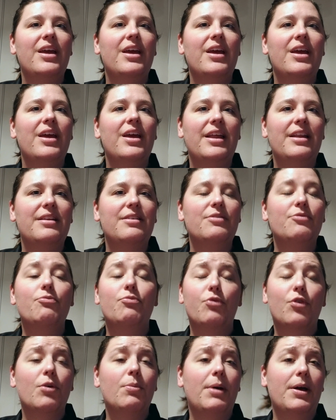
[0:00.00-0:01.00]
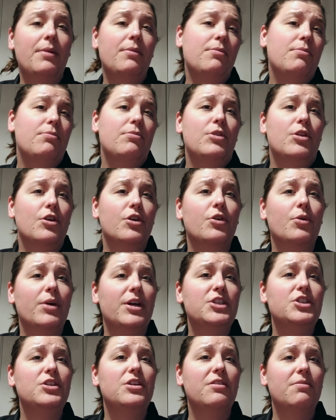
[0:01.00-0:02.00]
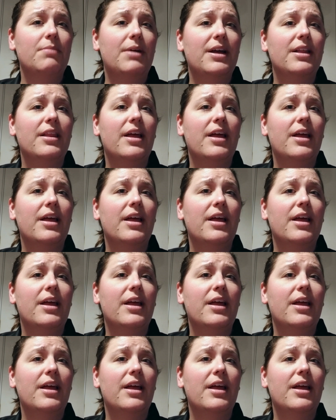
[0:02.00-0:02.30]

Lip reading: and for the duration of my